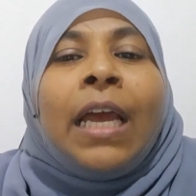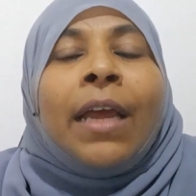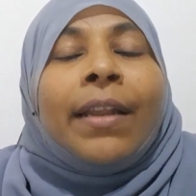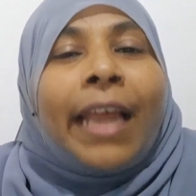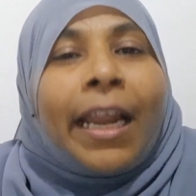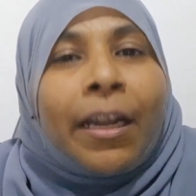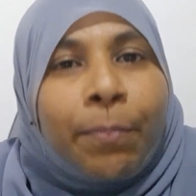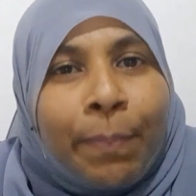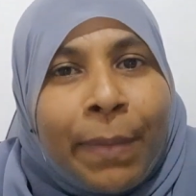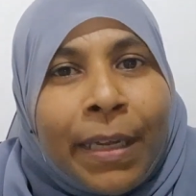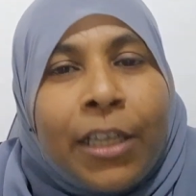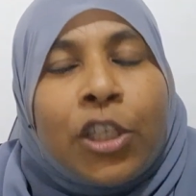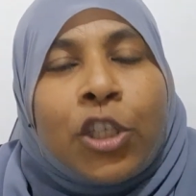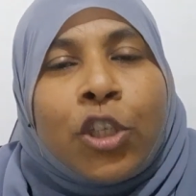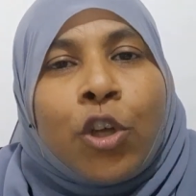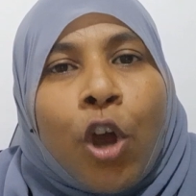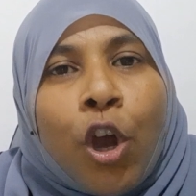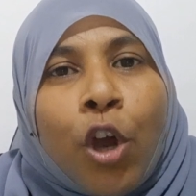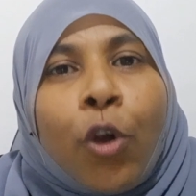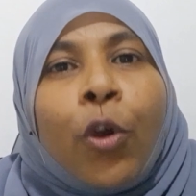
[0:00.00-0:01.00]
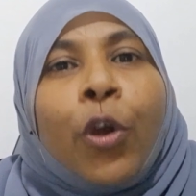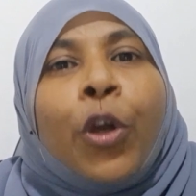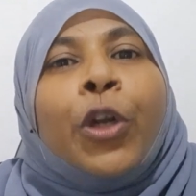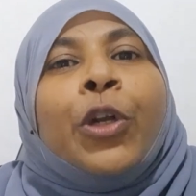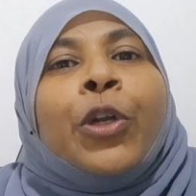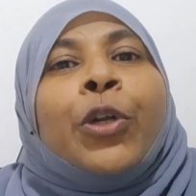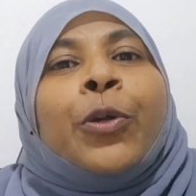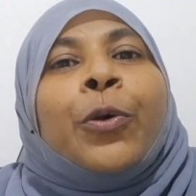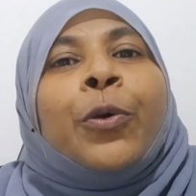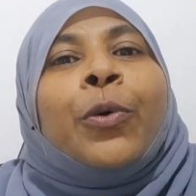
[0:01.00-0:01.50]
That means you're
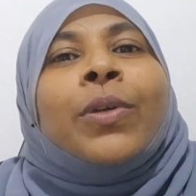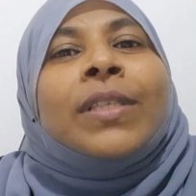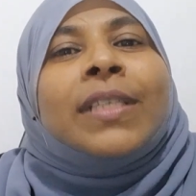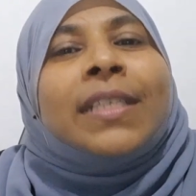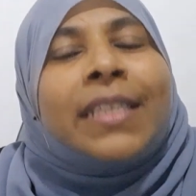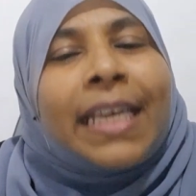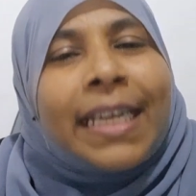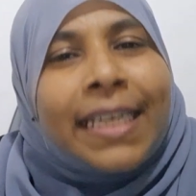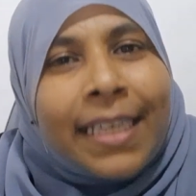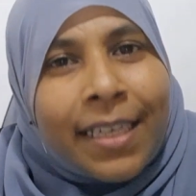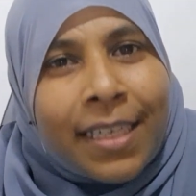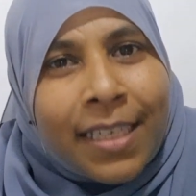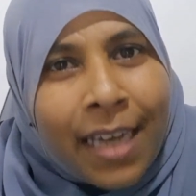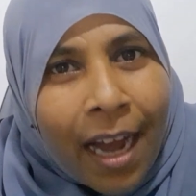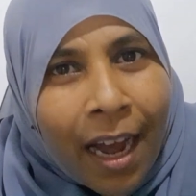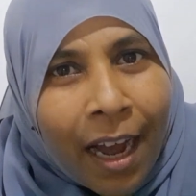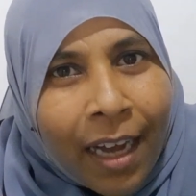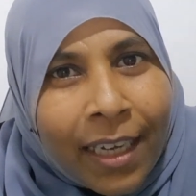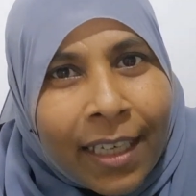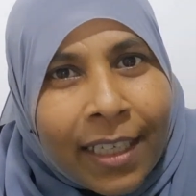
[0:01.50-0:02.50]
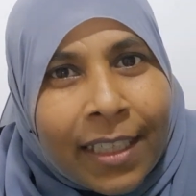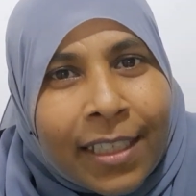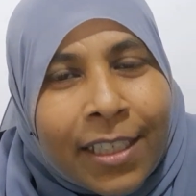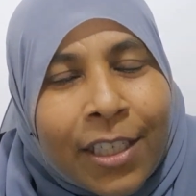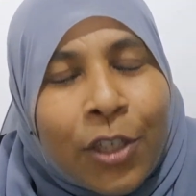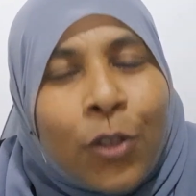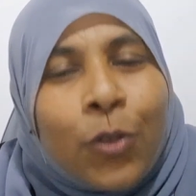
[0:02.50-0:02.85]
going to set a target.